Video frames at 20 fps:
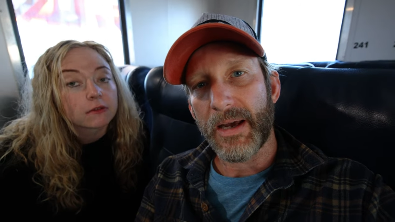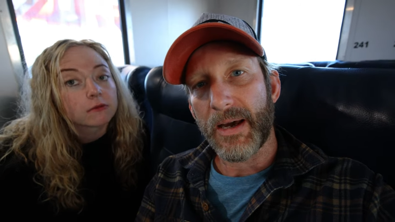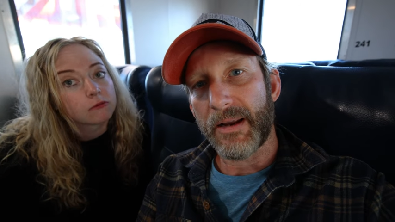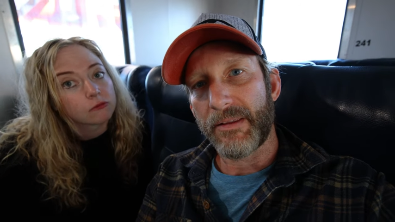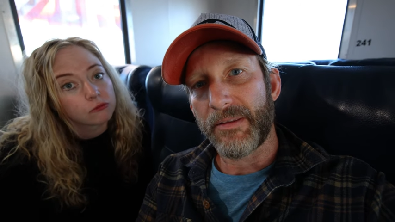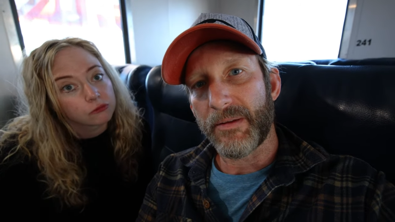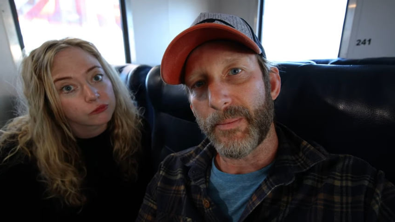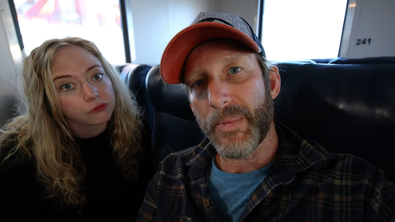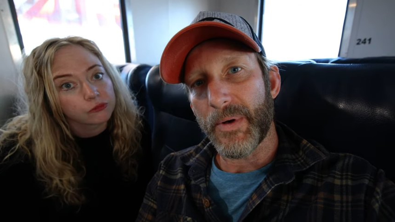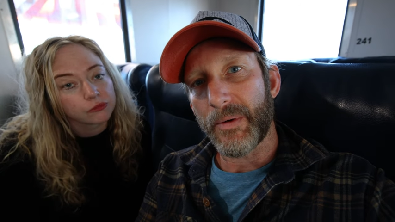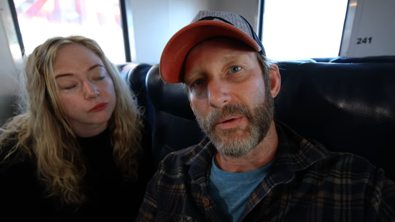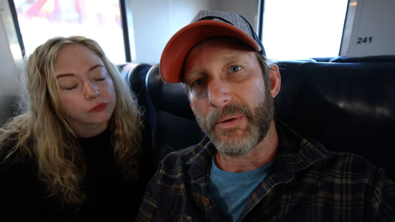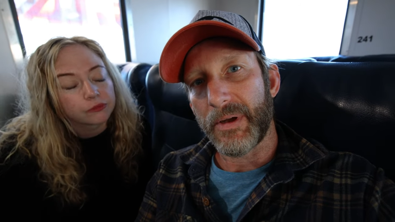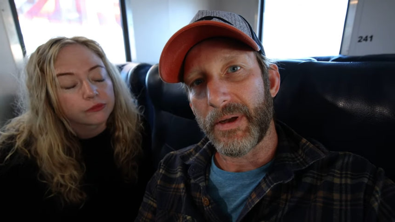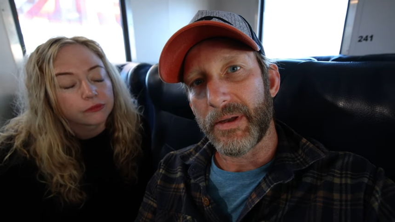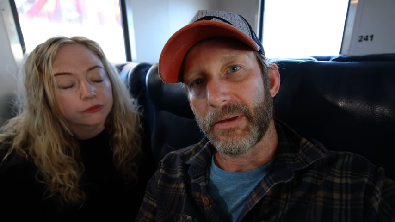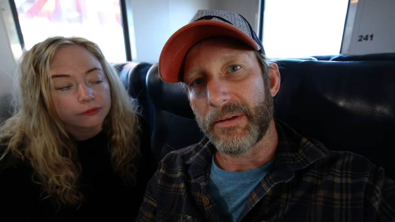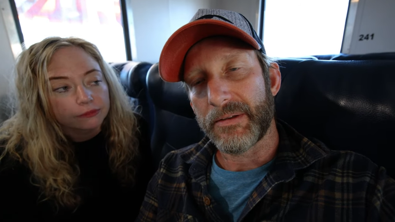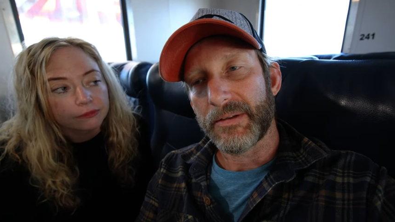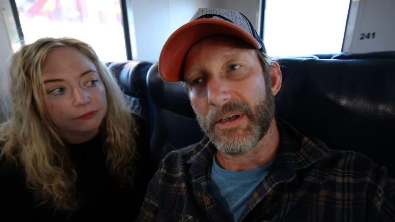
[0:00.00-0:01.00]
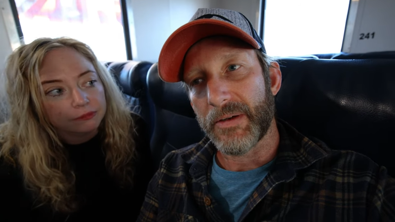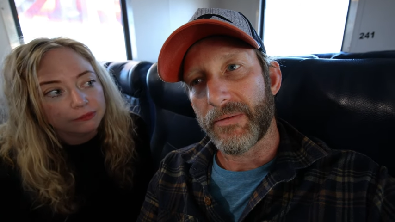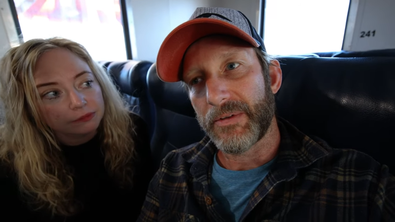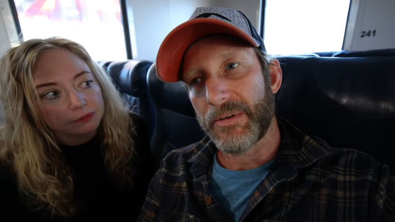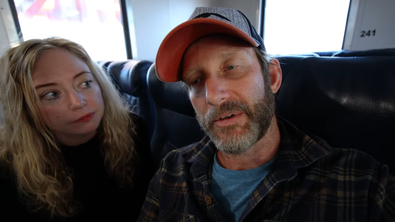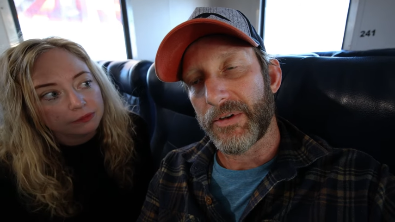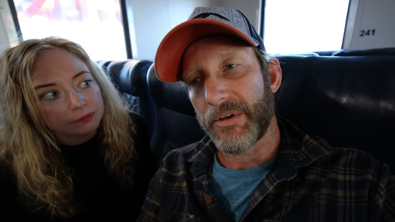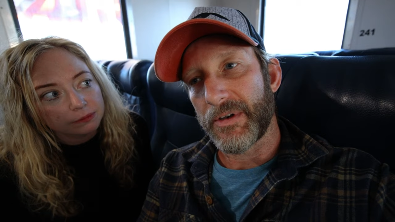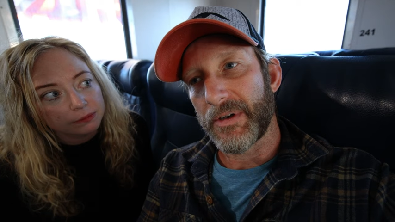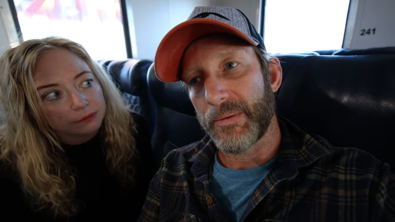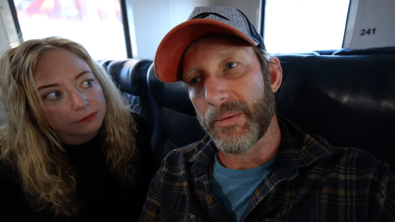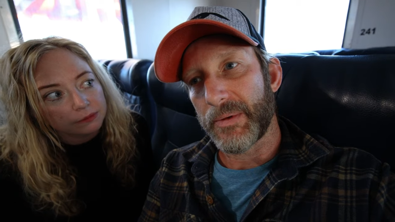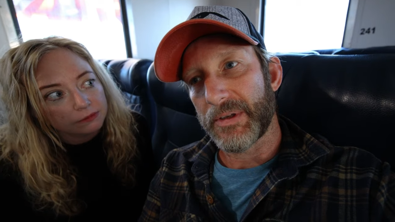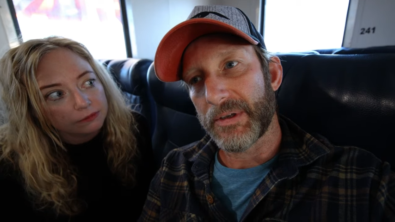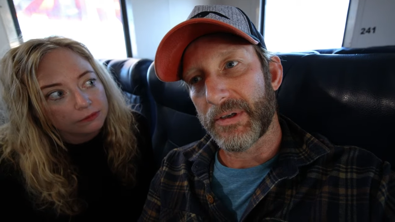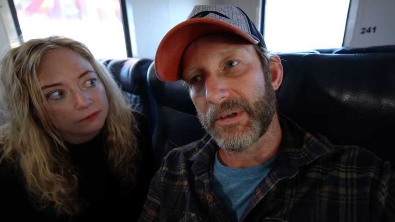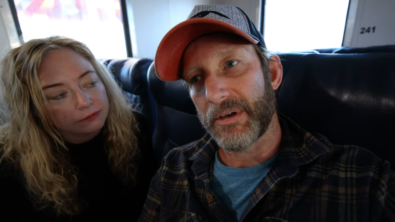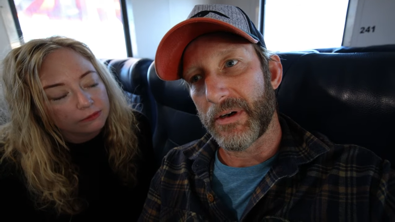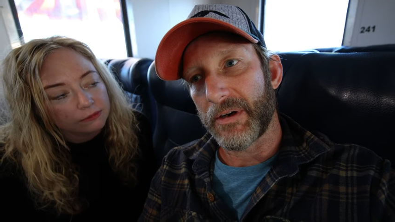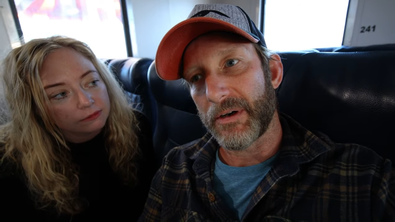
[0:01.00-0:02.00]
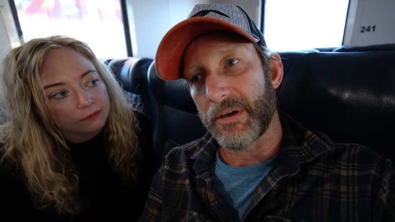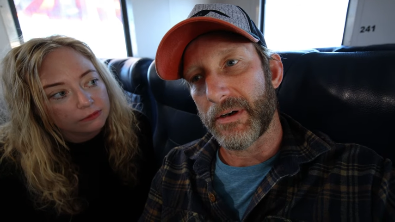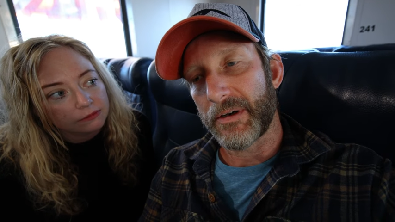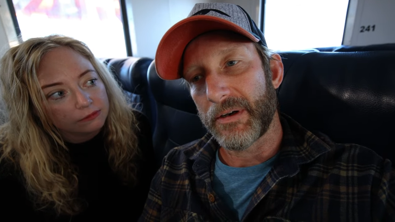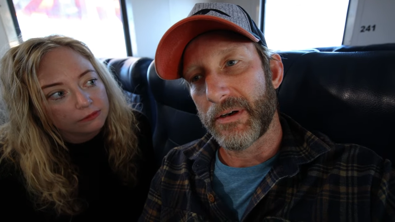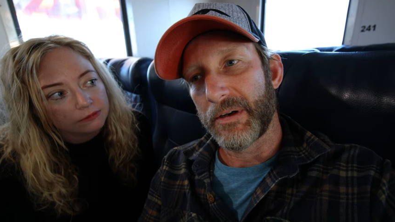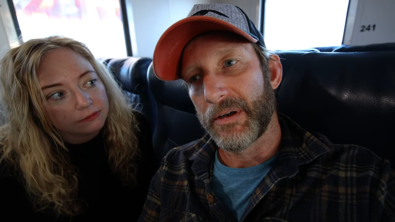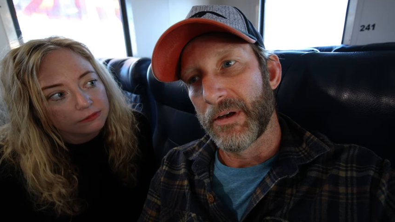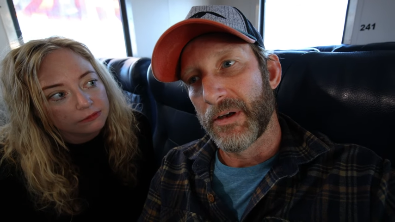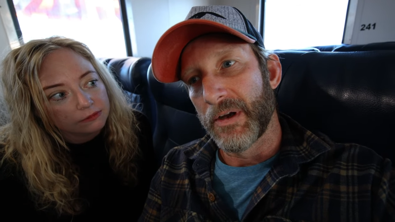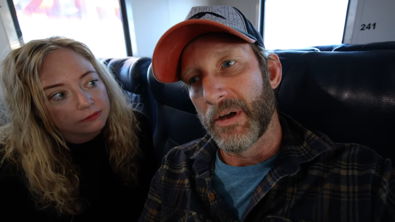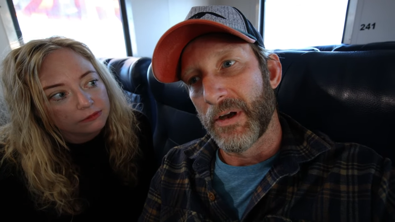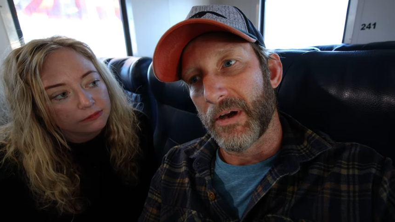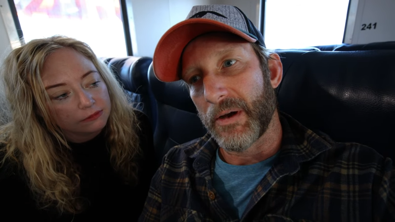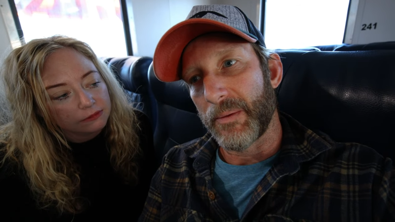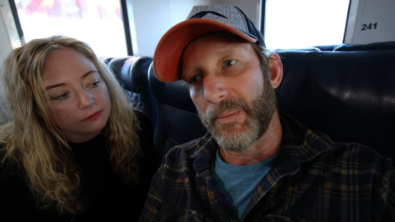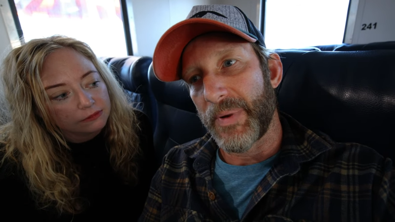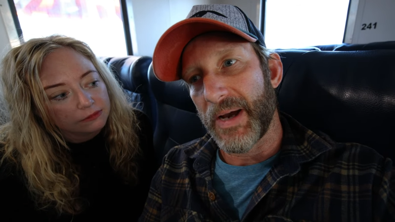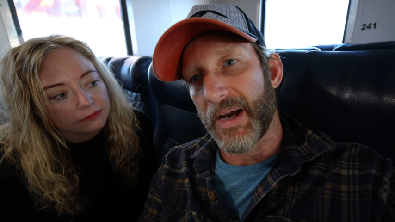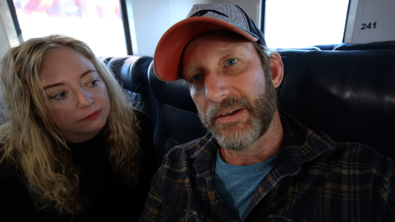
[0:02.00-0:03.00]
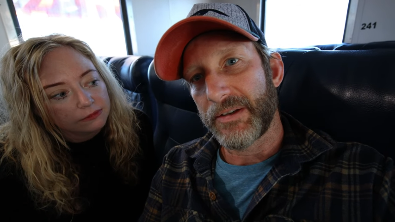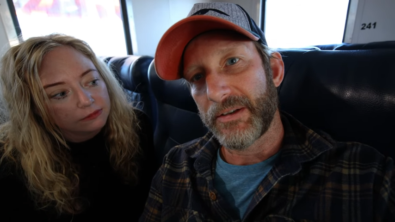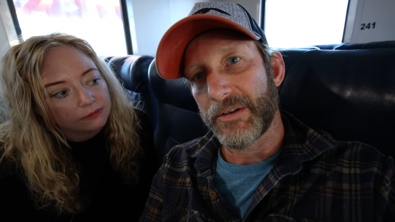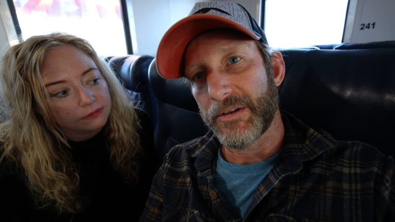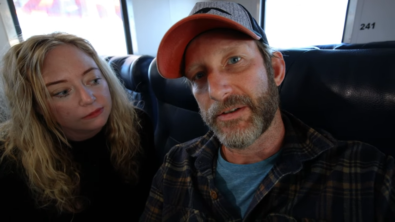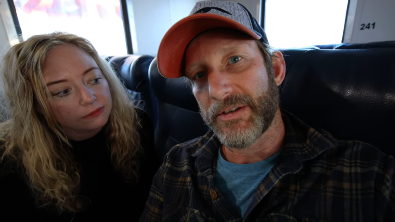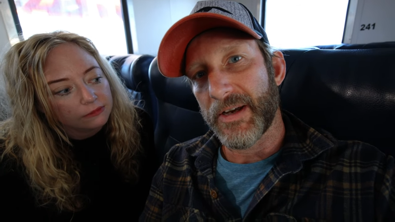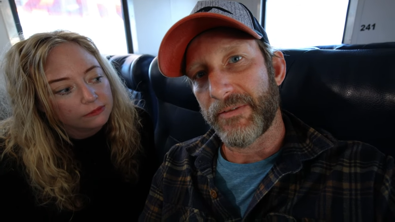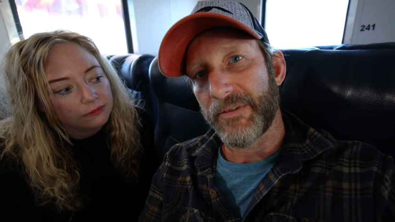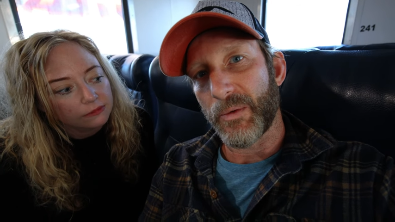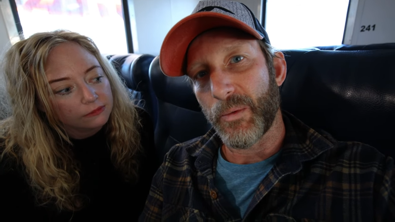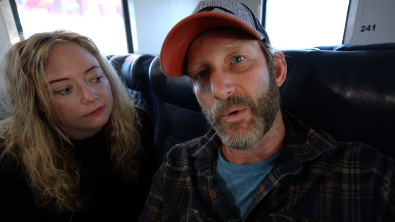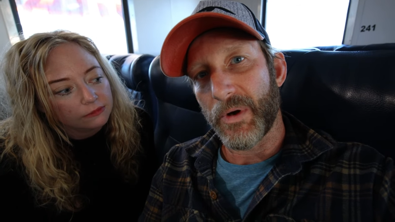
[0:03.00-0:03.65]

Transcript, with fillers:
Speaker 1: got on the boat at 7:30 with the car. Passengers have to